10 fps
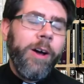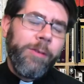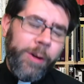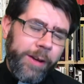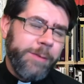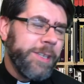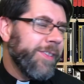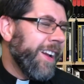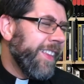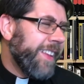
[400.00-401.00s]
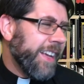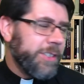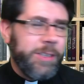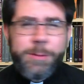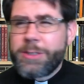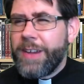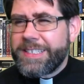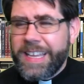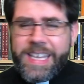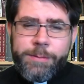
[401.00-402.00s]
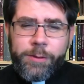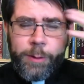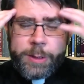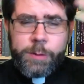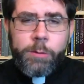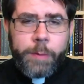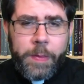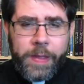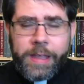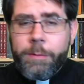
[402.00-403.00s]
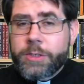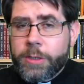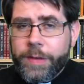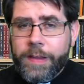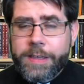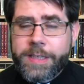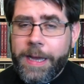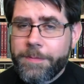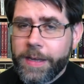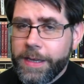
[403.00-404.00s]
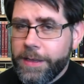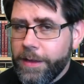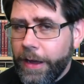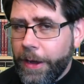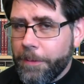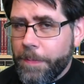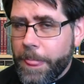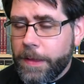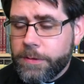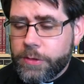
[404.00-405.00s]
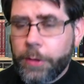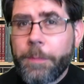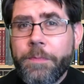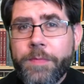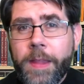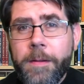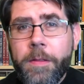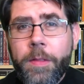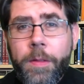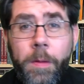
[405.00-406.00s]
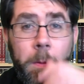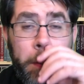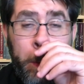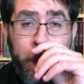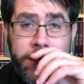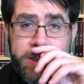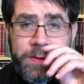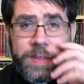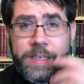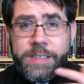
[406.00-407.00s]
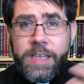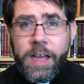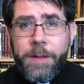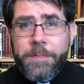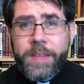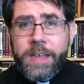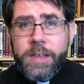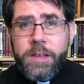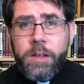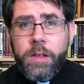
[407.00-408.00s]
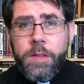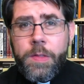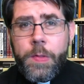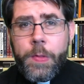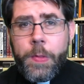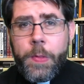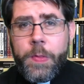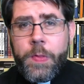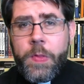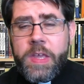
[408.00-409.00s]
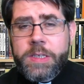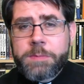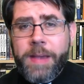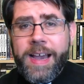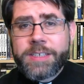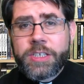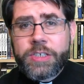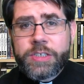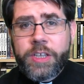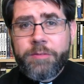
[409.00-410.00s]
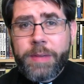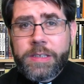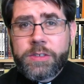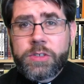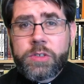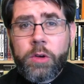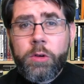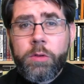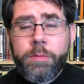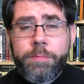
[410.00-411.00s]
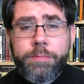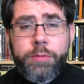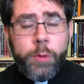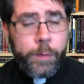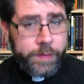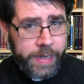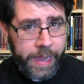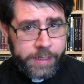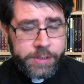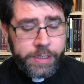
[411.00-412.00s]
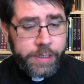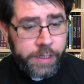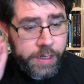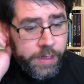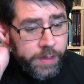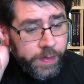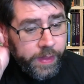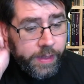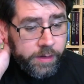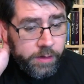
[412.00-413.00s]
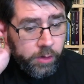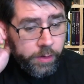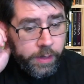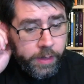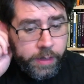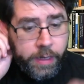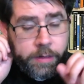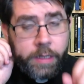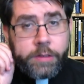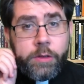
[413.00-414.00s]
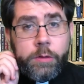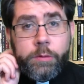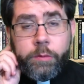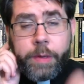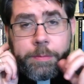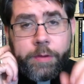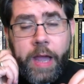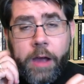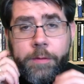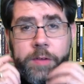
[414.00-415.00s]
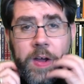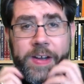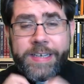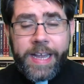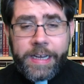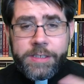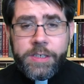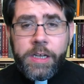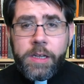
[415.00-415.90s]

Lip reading: Of course. He was even in the desert. He was dressed like him. Of course. What were we thinking? We should have realized that. So the rest of this, these passages have been so proof texted that, and ripped out of context.